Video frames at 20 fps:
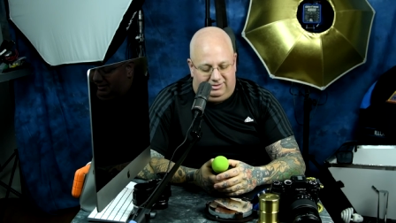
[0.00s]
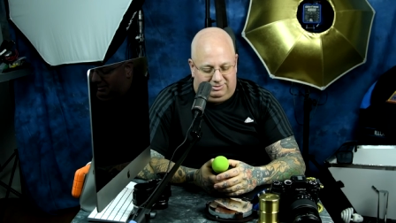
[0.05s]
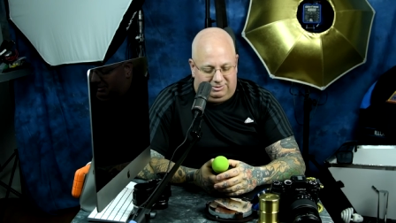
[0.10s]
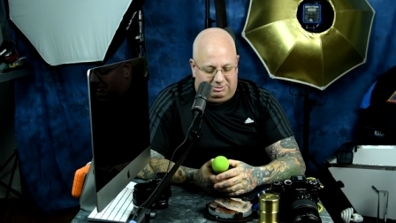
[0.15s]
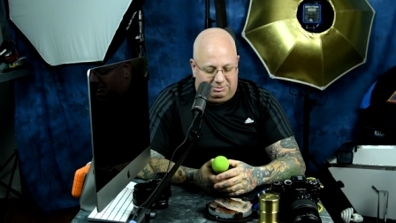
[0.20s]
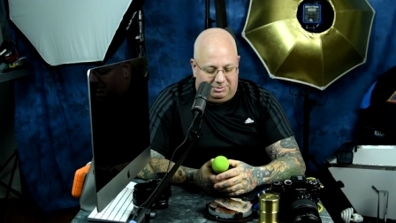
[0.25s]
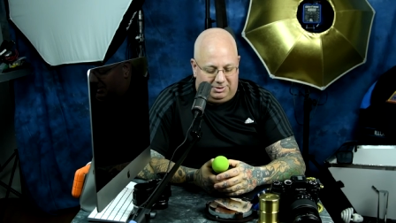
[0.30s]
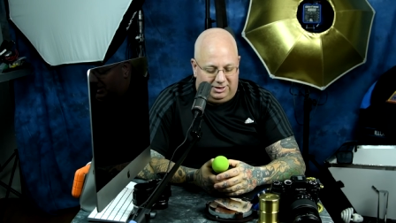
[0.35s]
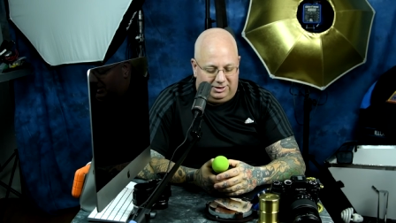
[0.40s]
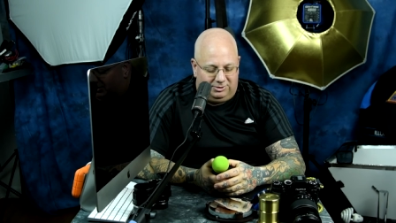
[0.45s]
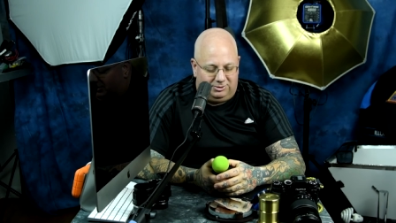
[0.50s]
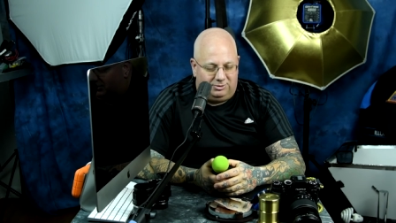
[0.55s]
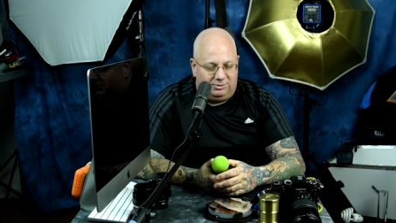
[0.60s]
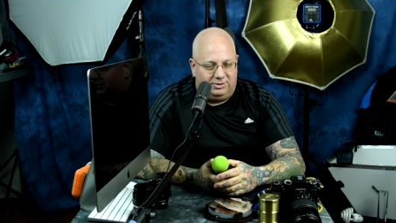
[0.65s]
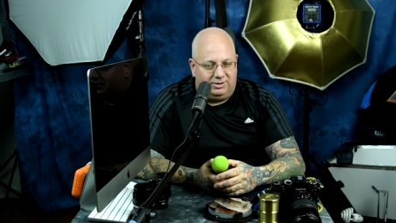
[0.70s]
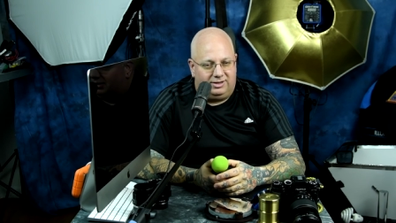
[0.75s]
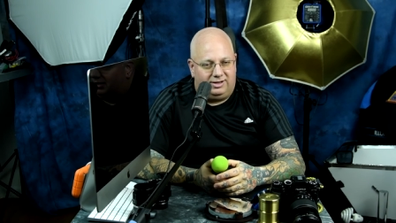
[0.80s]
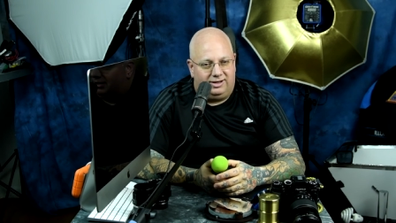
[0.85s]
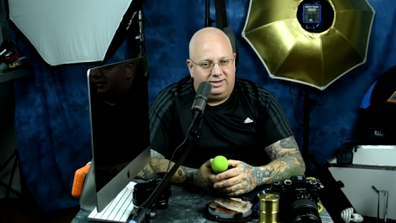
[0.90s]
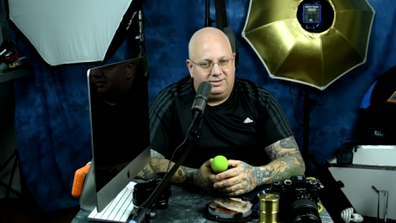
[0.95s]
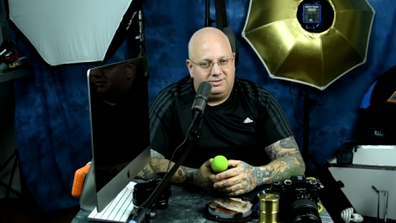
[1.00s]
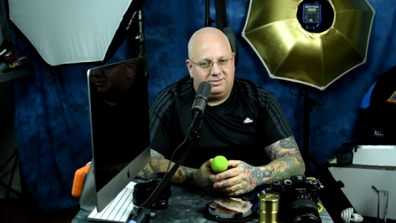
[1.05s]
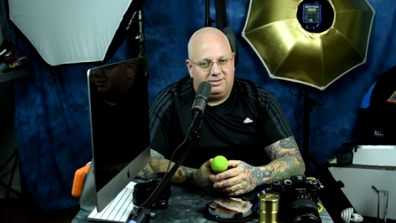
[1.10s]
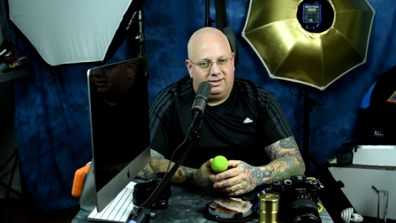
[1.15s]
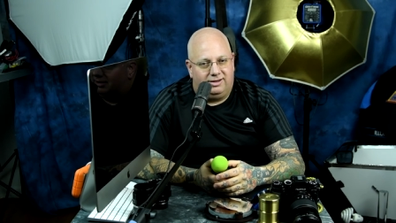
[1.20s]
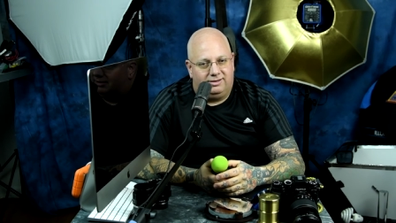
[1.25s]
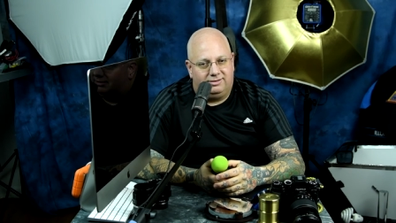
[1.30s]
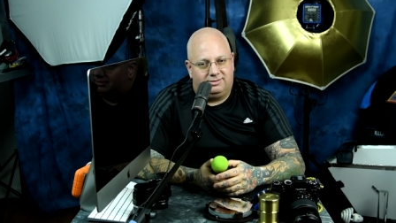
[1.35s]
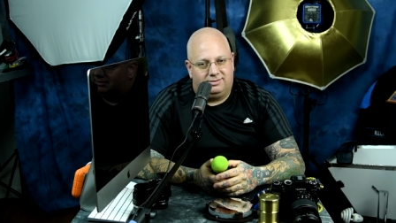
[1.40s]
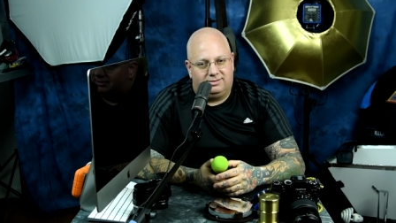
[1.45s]
of the micro
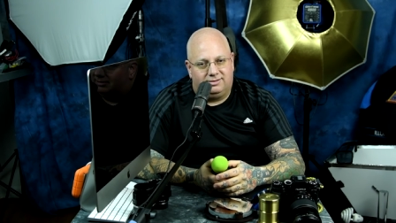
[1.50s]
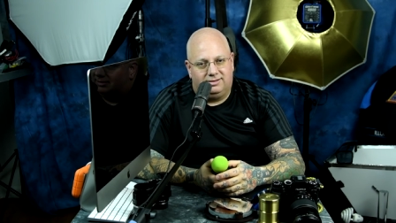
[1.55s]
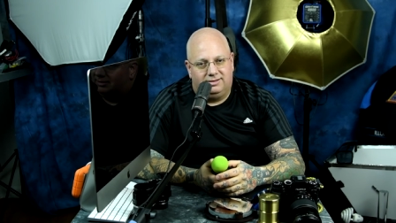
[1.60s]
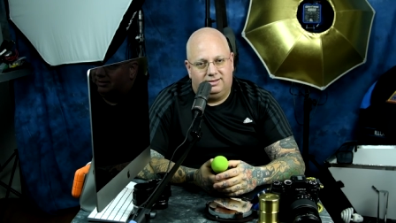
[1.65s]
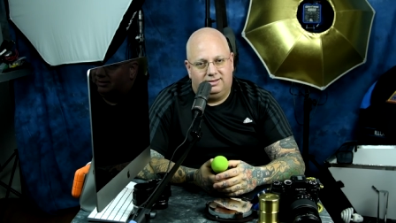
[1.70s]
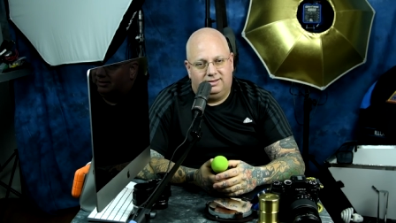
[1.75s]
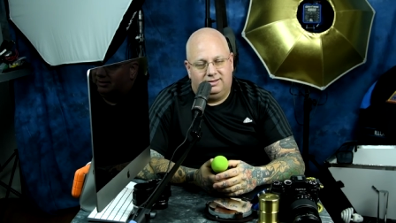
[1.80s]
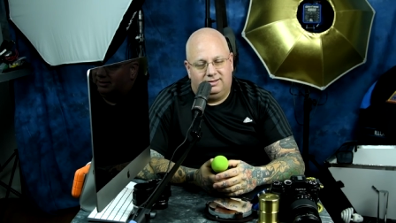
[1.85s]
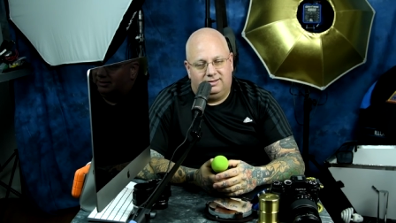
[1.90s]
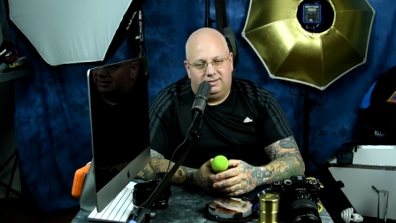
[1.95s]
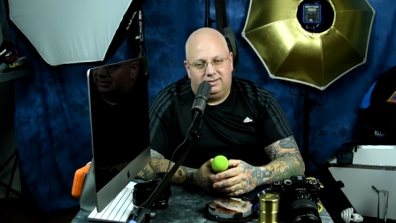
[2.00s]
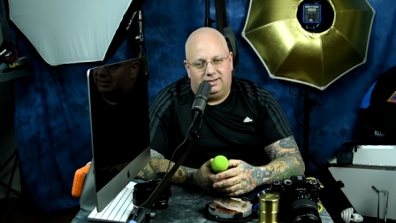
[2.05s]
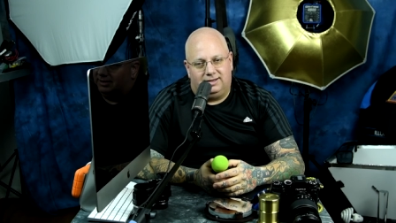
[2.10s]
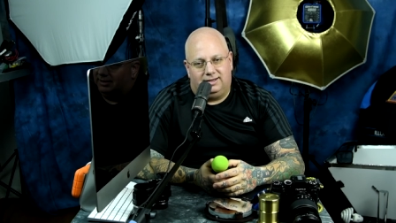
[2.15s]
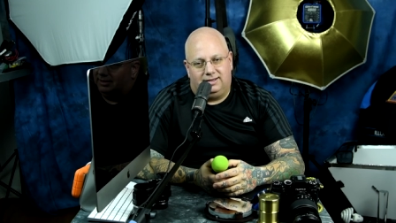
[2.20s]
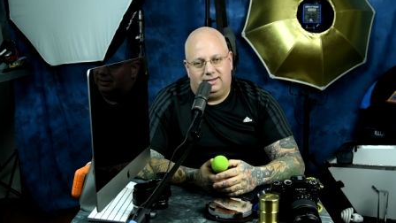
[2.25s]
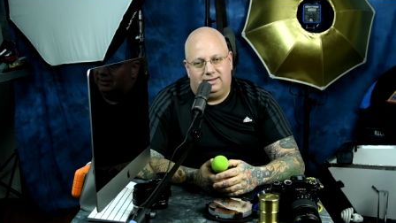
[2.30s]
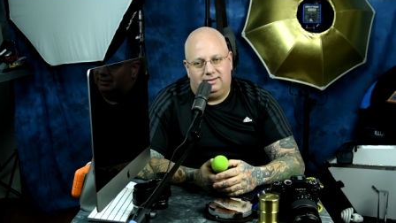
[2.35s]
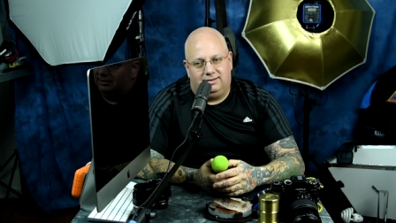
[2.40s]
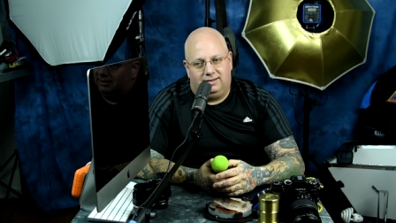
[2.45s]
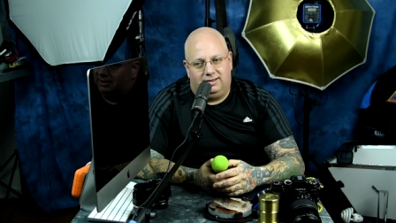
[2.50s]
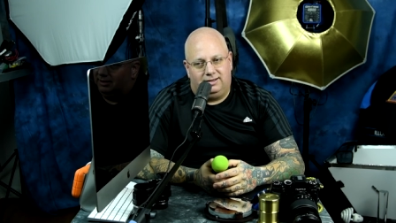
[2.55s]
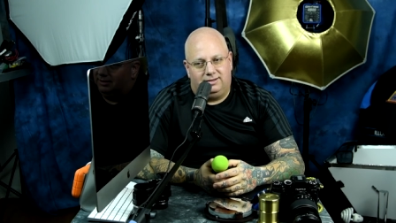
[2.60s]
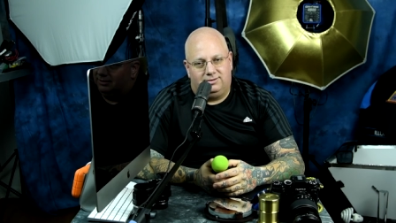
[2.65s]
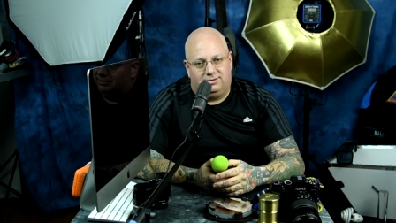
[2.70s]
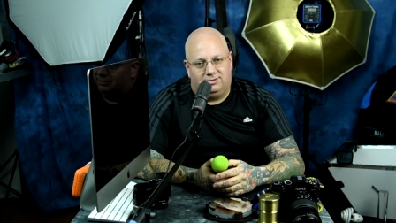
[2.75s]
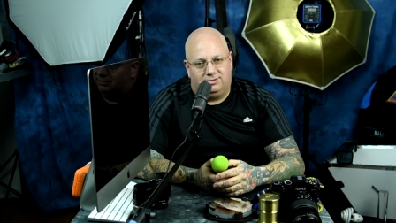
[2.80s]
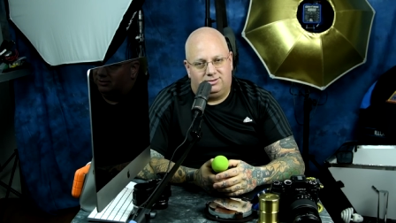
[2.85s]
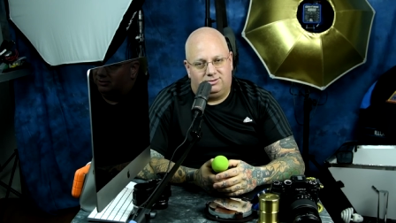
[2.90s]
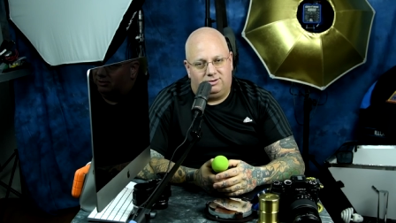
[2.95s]
contrast that any
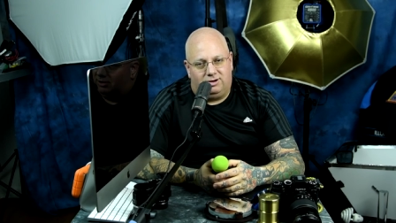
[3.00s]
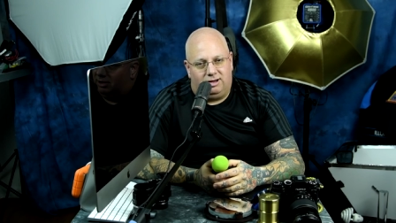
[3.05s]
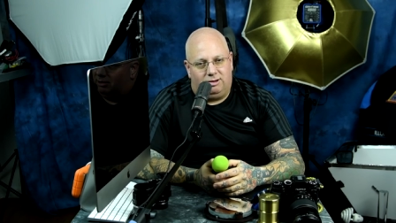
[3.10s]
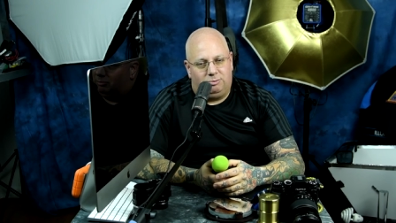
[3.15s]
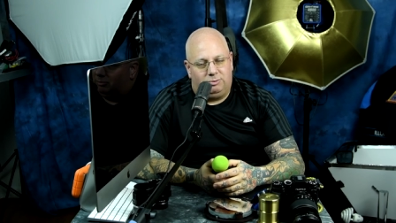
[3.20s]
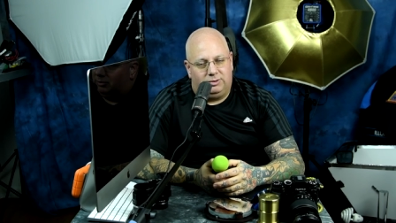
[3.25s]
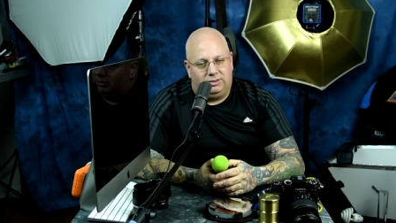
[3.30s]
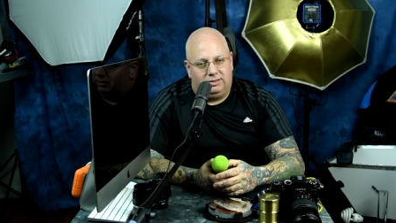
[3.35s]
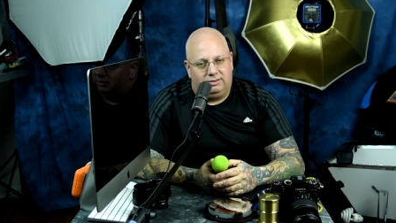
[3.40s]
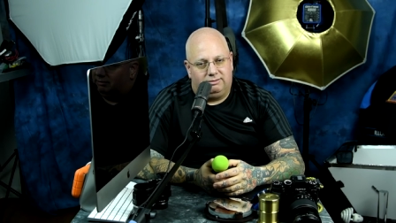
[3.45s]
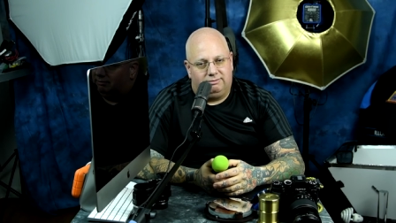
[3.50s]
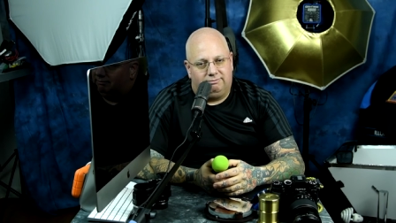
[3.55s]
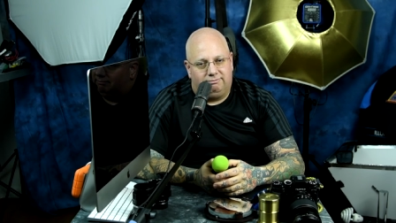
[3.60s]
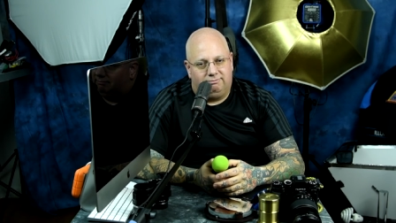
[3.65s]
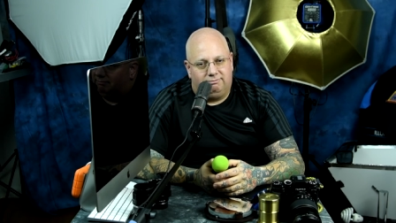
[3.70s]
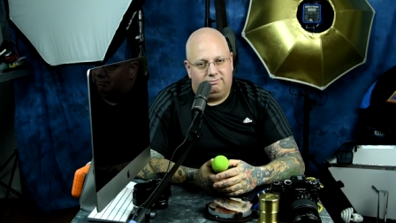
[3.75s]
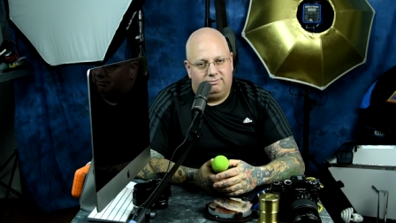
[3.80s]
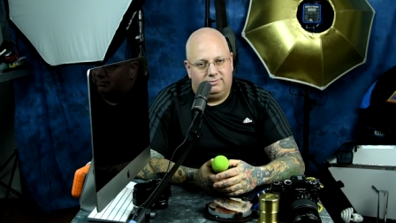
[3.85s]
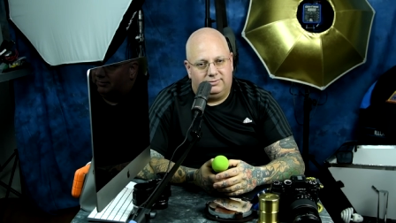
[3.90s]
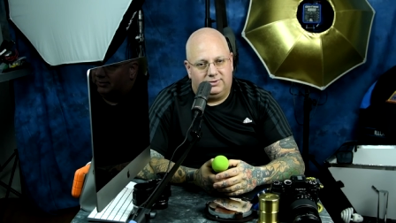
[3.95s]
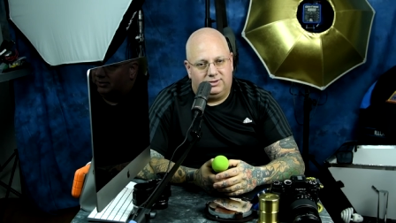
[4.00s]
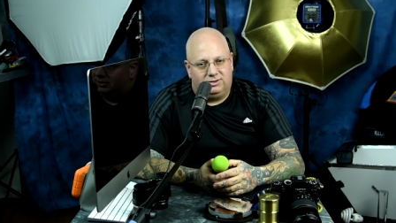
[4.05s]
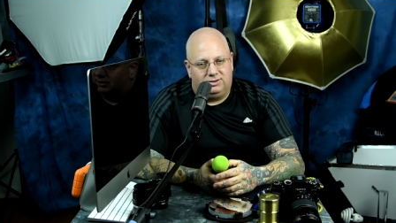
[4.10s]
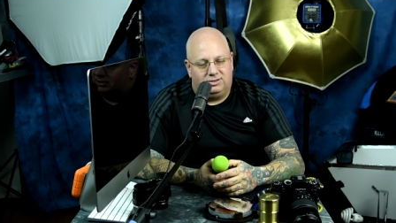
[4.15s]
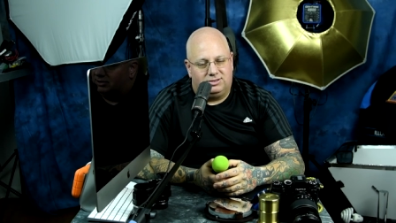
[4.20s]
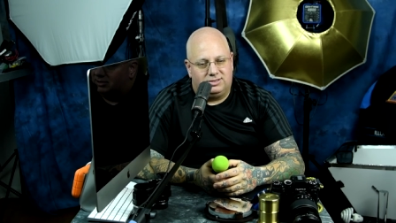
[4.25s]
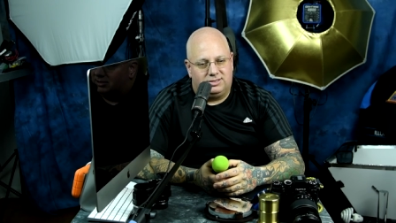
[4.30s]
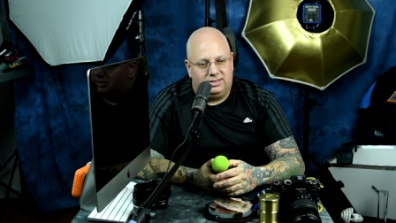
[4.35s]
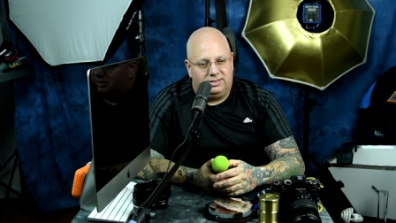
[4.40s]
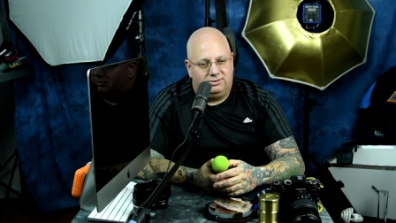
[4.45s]
lens is dropping to
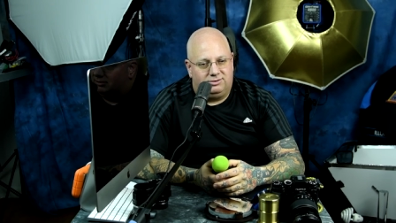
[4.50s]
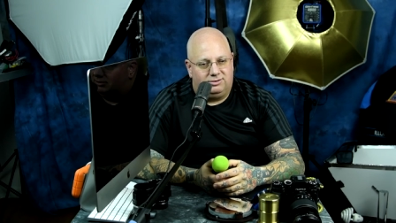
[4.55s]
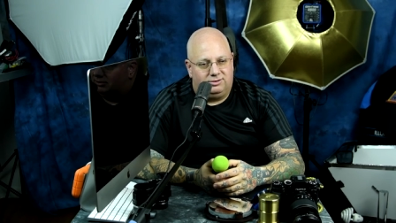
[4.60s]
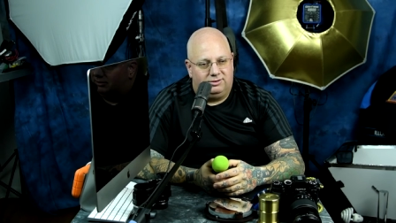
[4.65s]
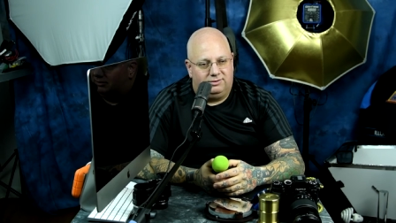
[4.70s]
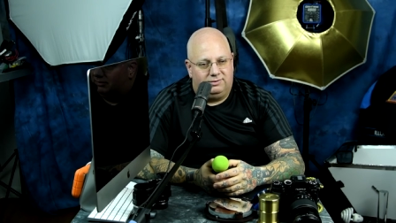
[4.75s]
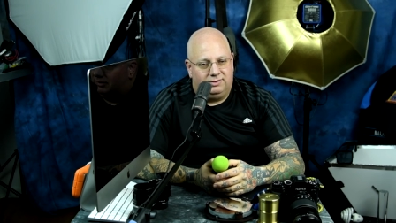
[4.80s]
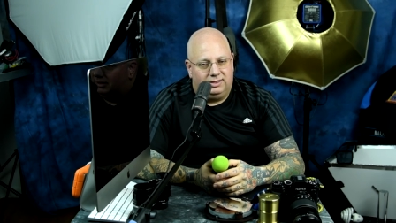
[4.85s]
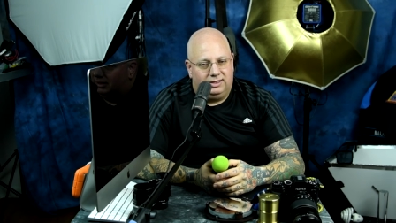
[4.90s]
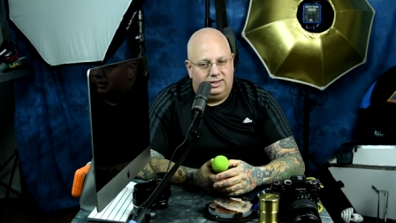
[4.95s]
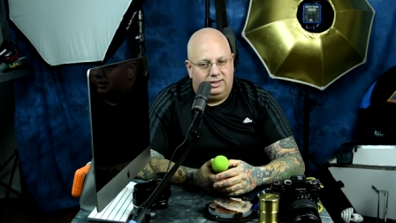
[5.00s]
the sensor.